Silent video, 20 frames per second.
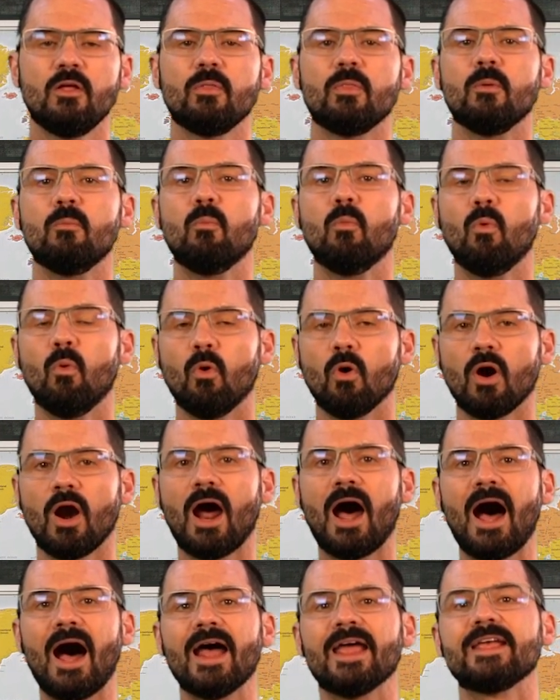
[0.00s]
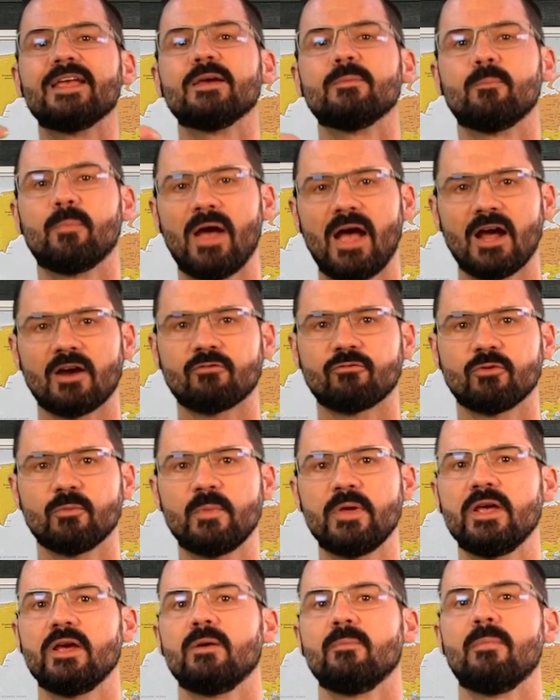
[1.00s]
the more I get back
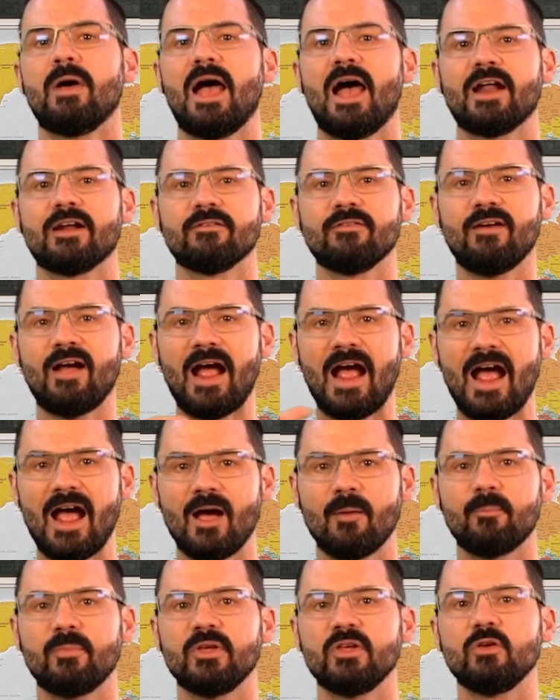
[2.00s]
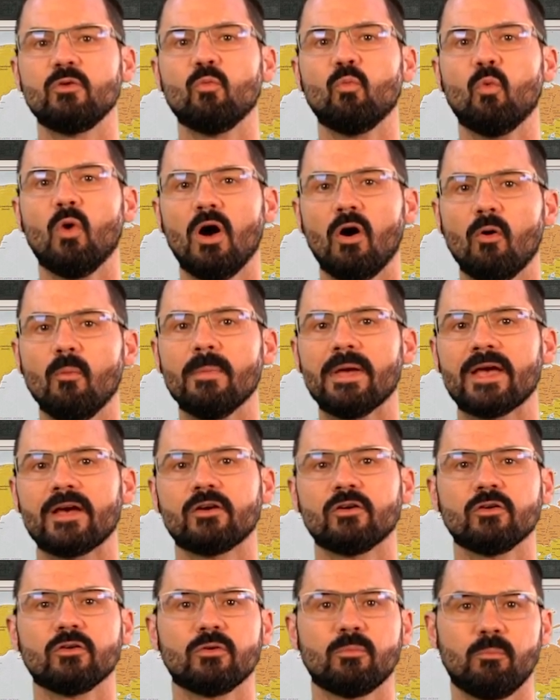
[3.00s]
from him out of happy,
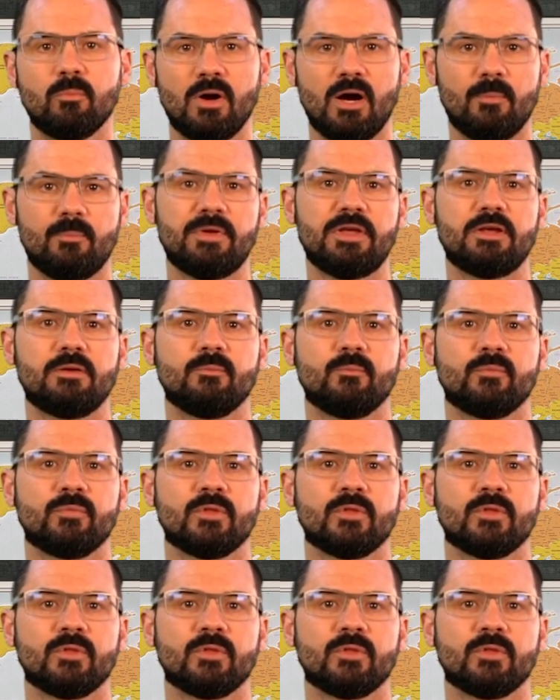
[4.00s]
well-mannered puppy.